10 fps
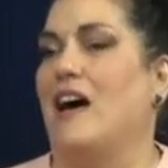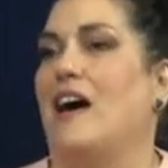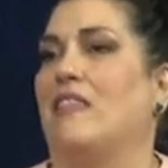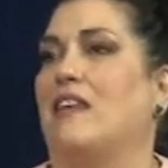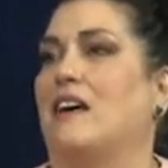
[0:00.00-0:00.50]

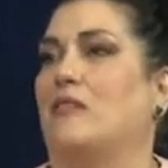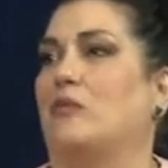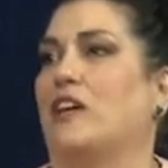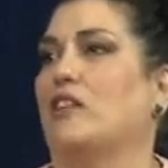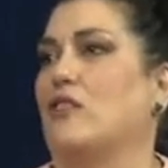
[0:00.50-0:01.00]
And then
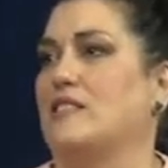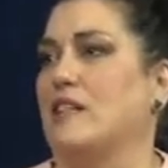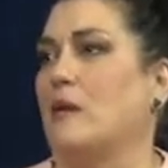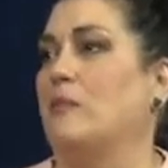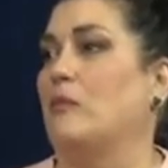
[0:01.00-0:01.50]
we closed
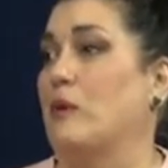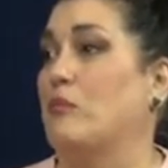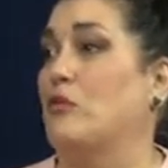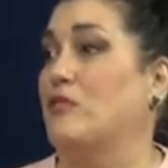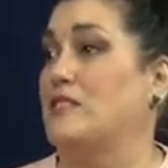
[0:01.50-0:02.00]
up and we
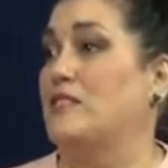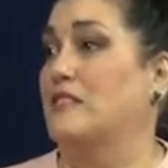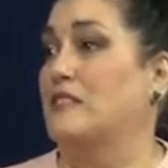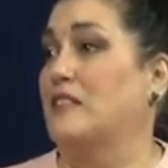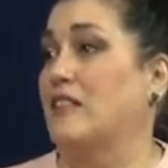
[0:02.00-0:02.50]
moved
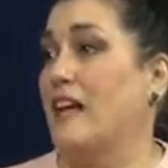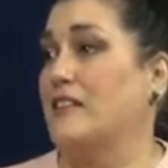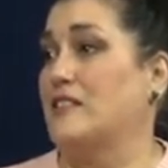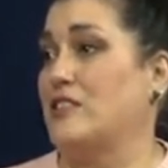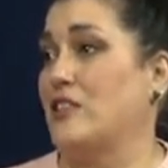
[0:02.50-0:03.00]
to
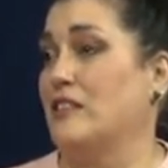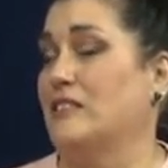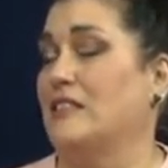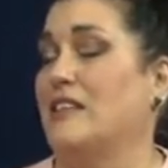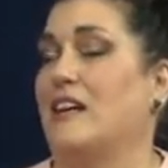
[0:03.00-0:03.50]
Lancaster.
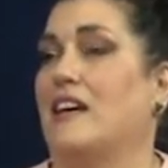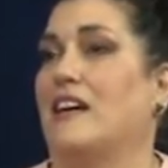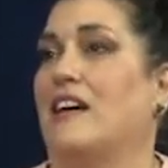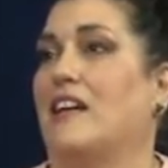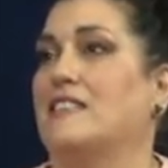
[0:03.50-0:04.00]

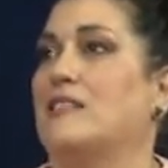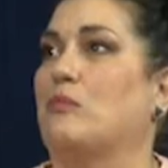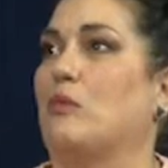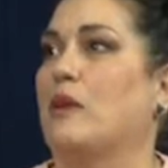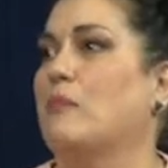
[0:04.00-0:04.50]
And I said,
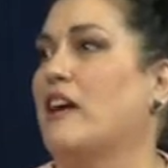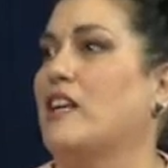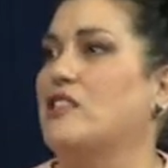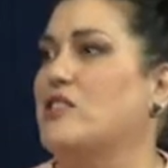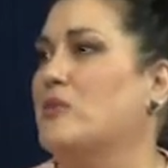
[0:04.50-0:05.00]
well, what am I
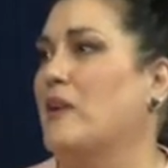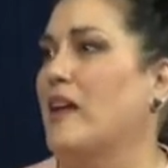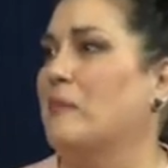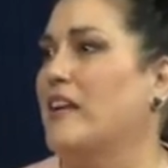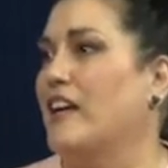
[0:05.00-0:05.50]
going to do while
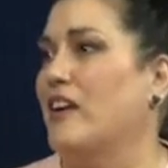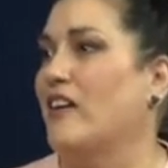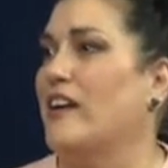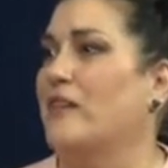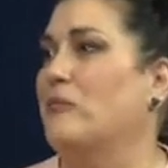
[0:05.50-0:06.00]
I'm here?
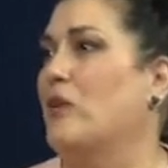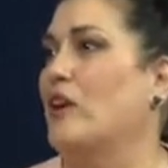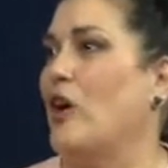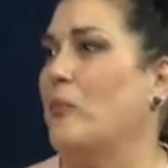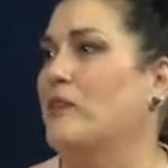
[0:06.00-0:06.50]
I didn't want
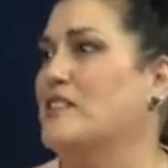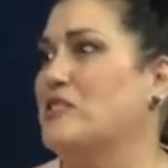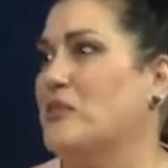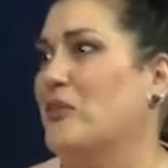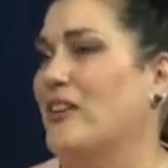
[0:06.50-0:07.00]
to open a
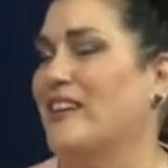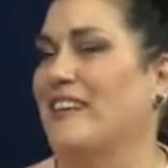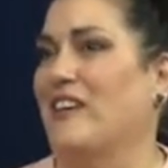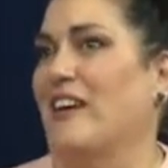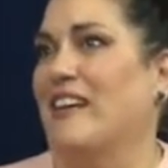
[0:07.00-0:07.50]
store,
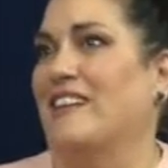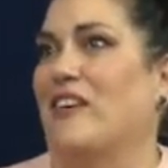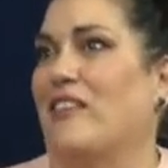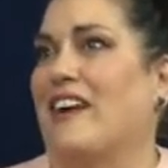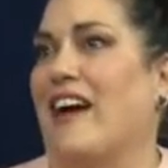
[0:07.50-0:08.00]
you know, I didn't
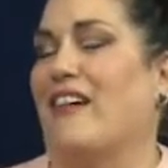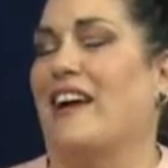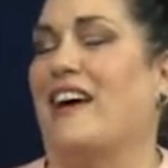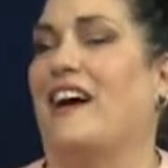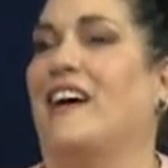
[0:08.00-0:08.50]
know the
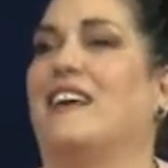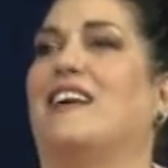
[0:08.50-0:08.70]
area.